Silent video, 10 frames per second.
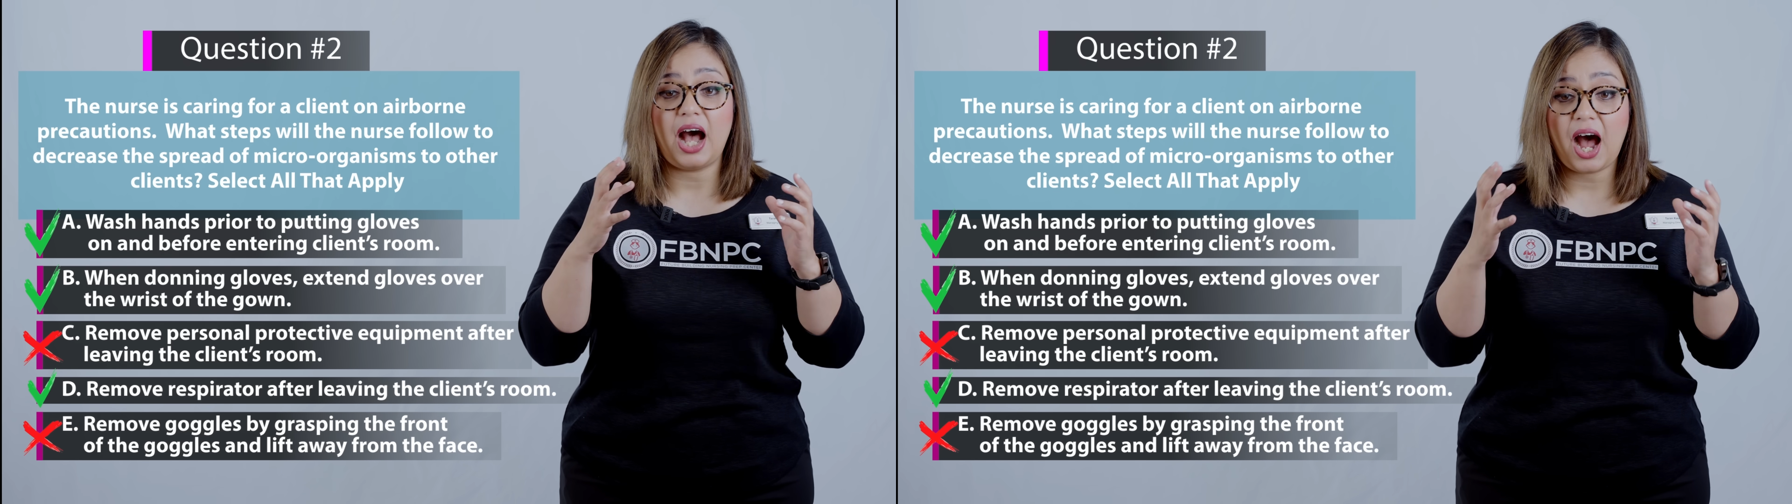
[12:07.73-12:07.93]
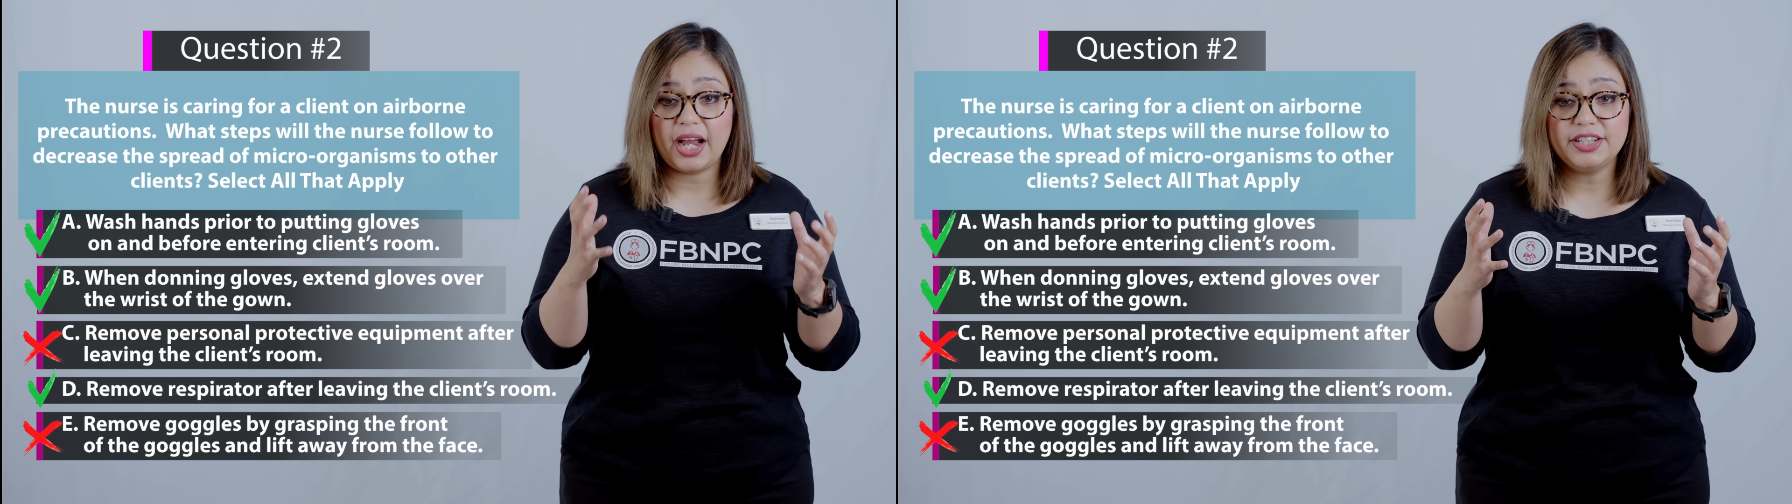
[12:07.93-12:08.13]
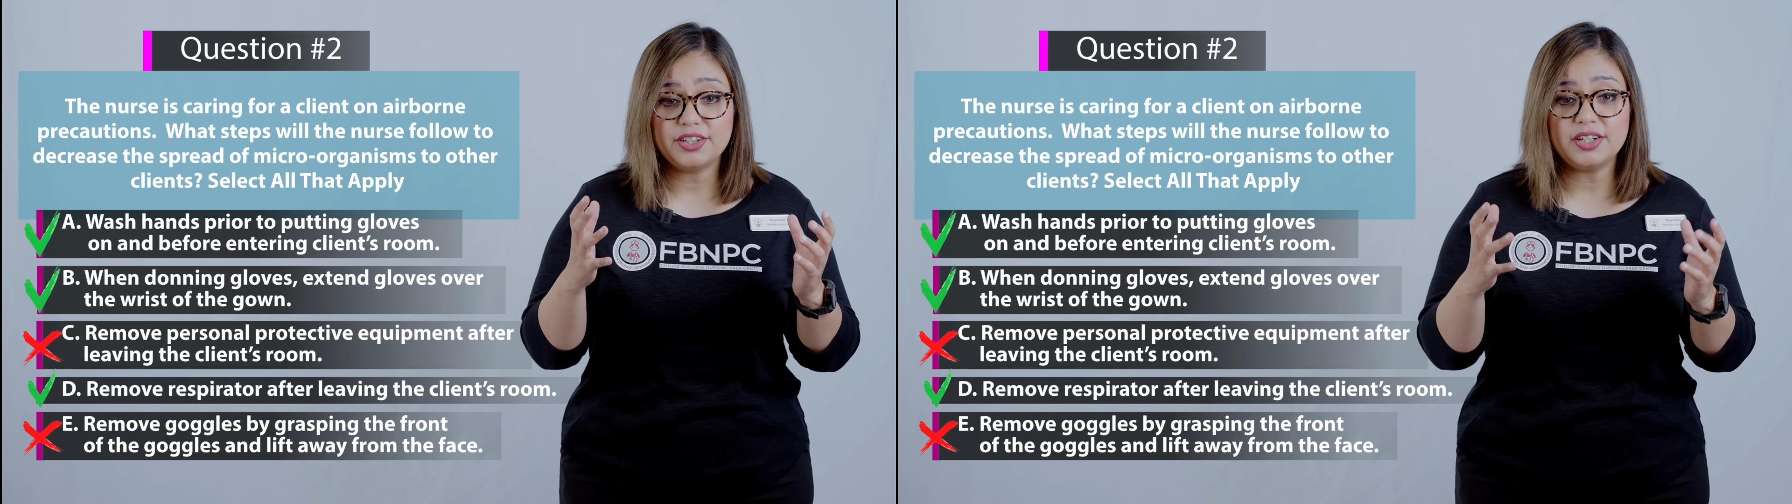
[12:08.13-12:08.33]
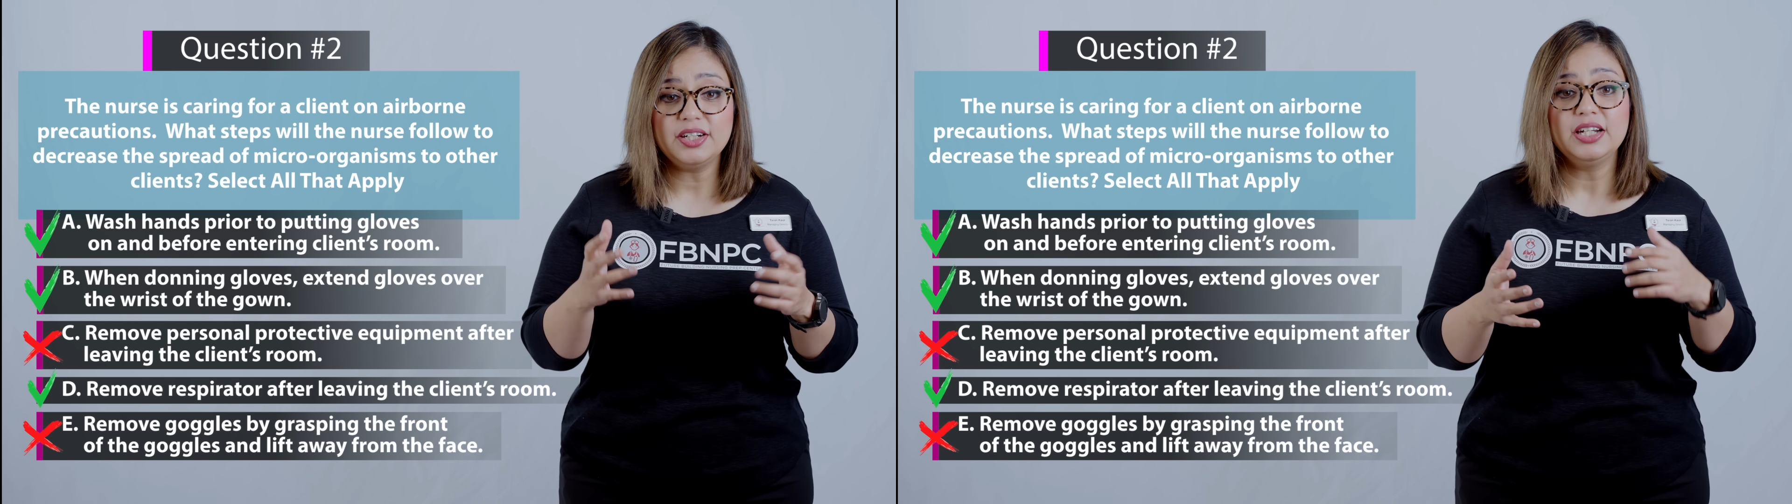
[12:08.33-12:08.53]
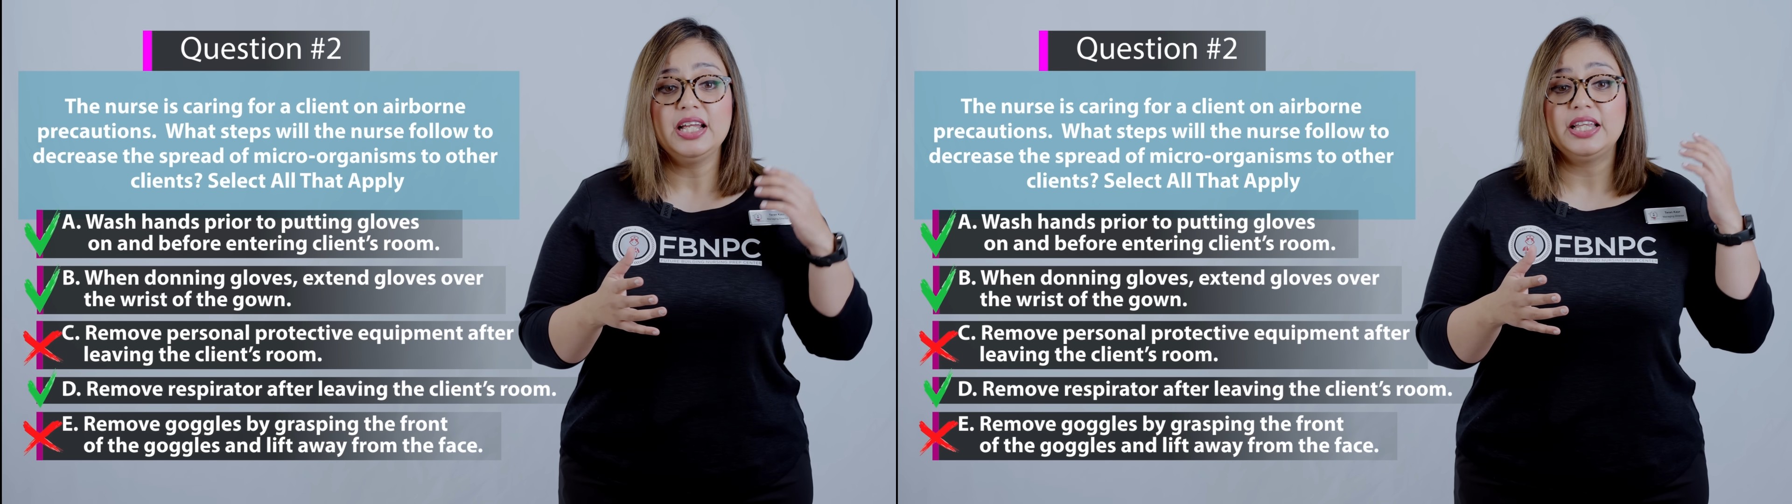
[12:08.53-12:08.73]
either
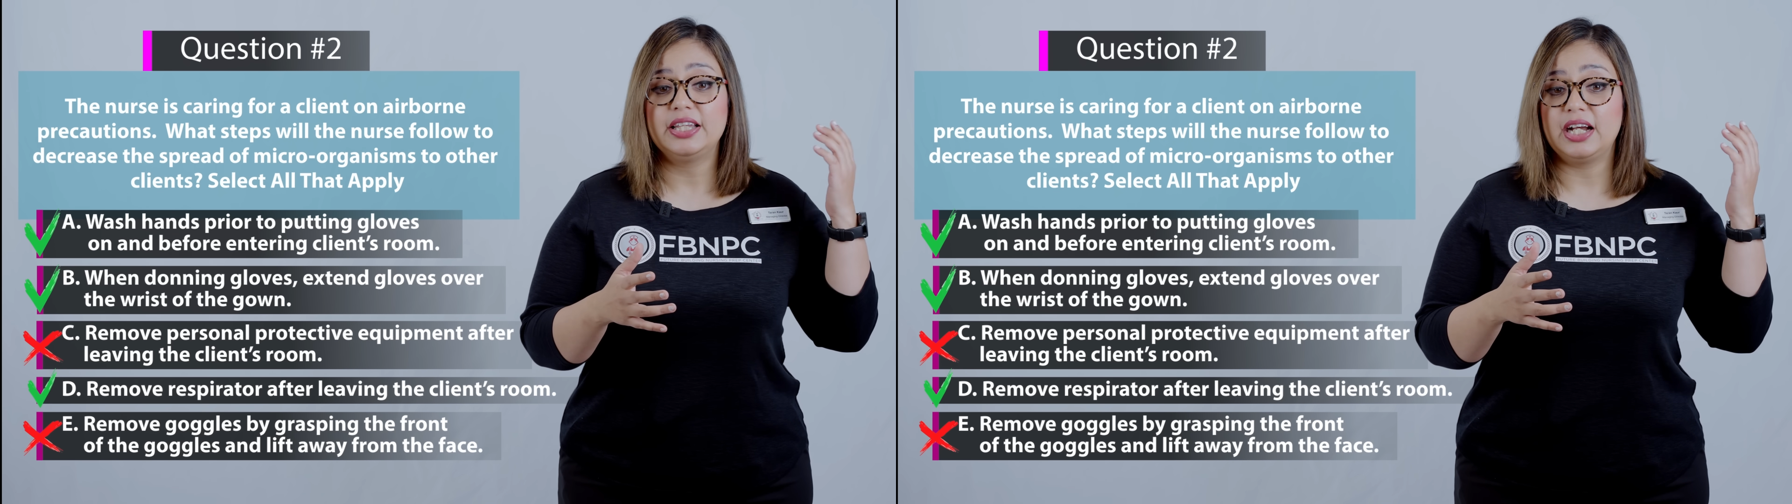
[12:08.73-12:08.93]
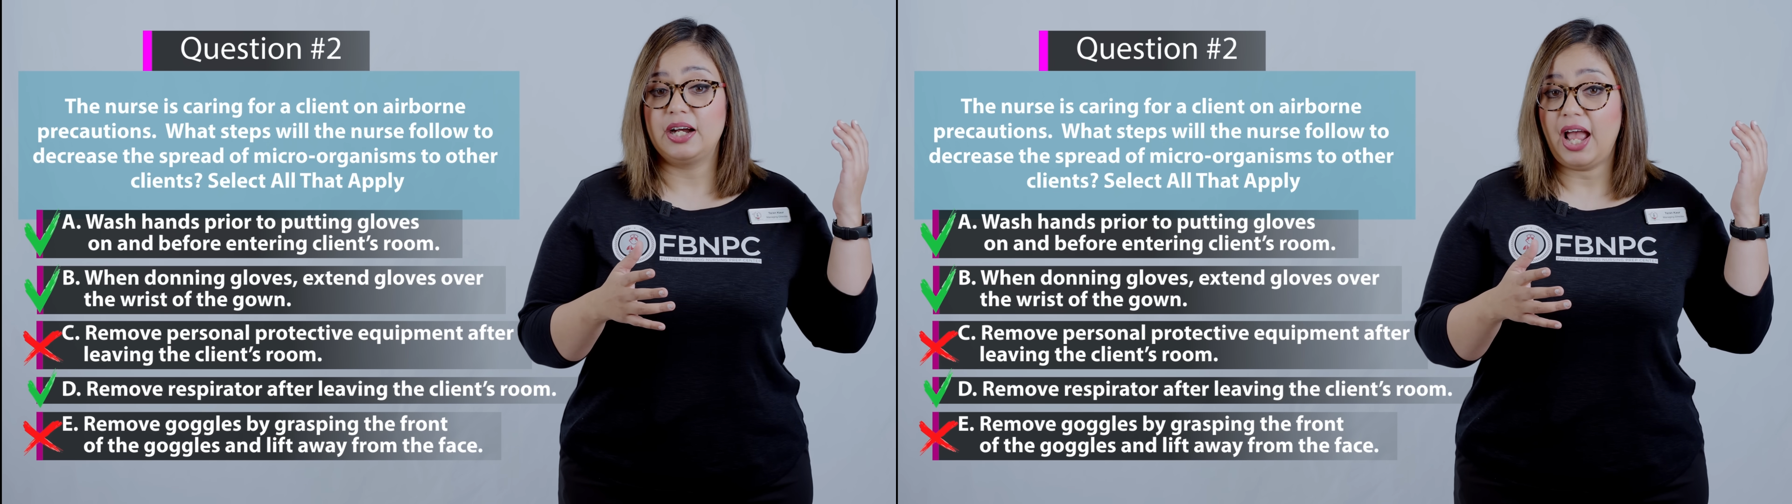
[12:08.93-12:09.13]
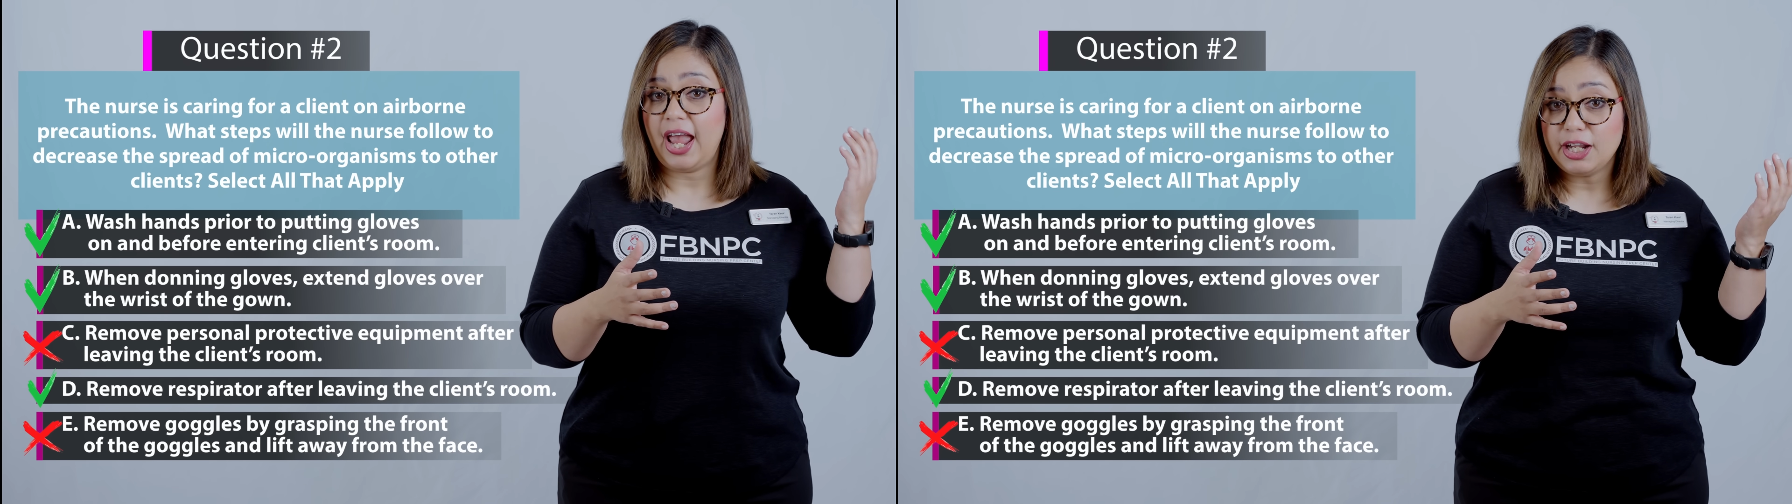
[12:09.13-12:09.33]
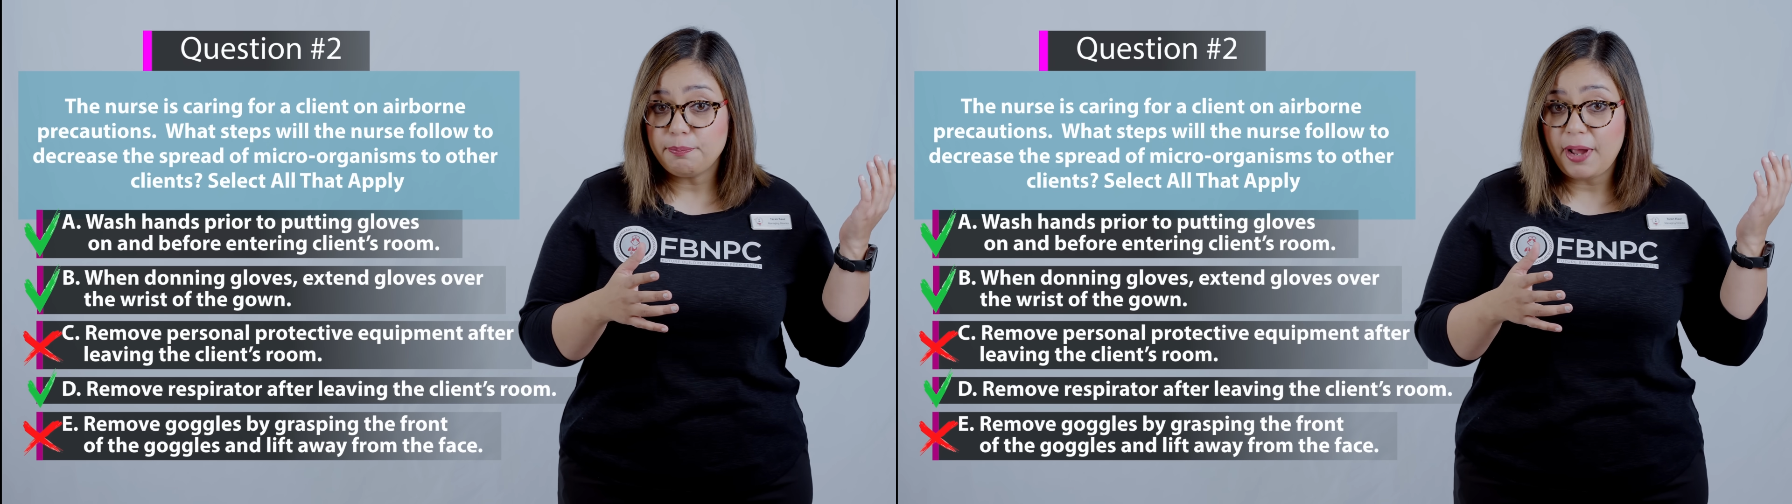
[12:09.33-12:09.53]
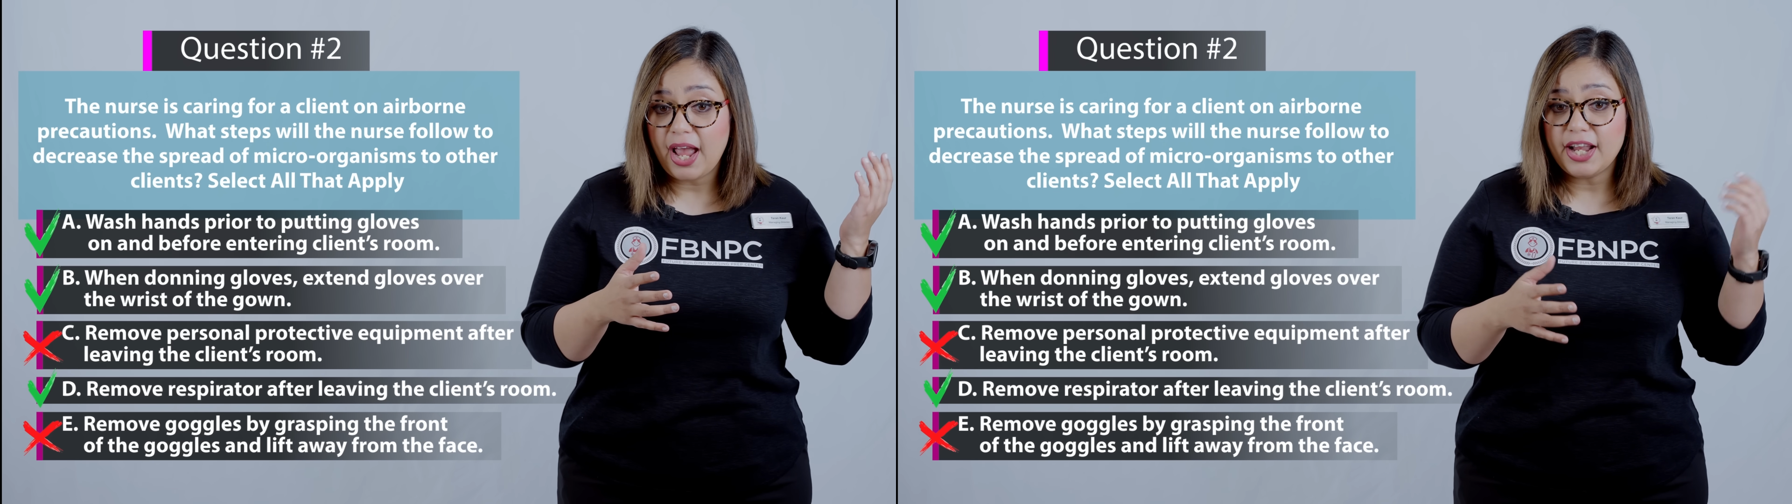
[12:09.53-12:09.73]
the
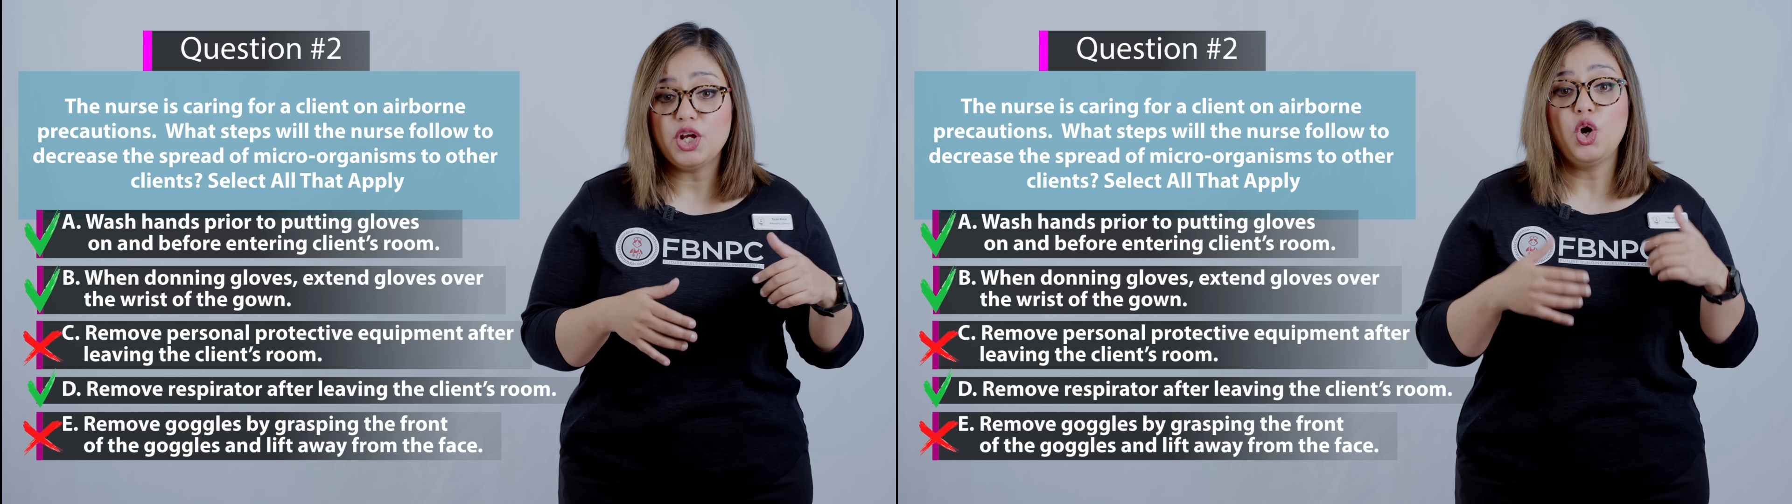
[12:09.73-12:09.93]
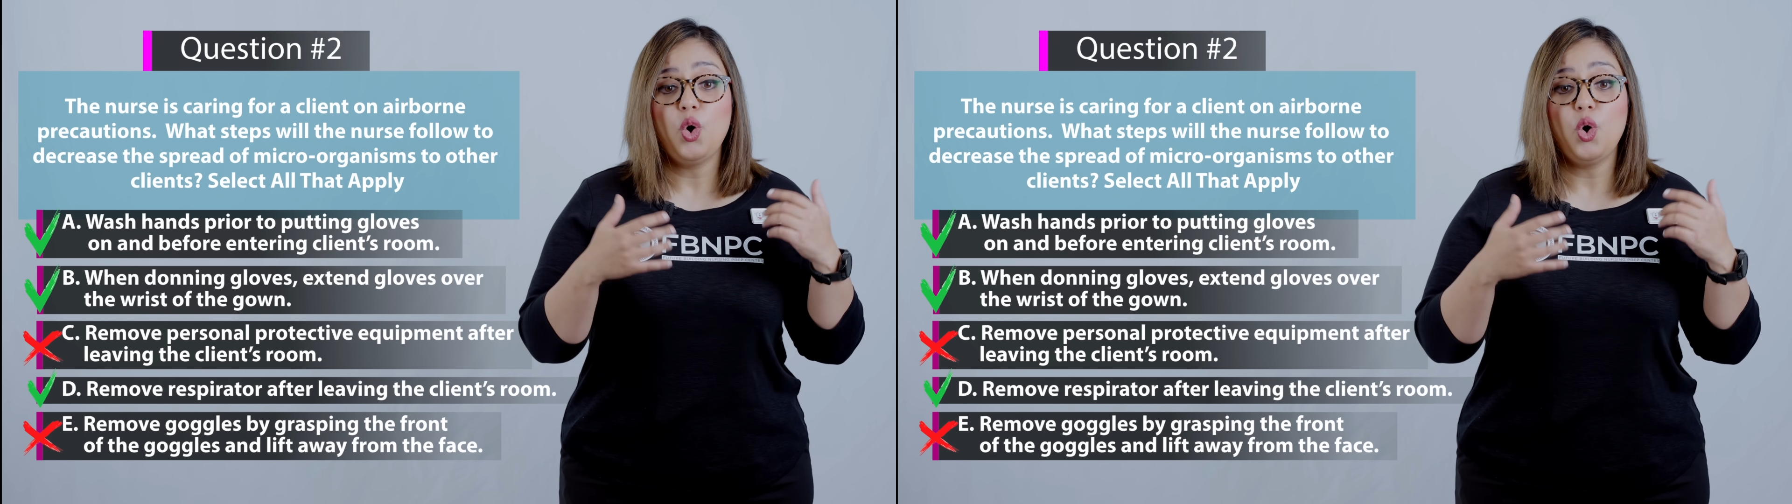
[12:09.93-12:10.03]
headband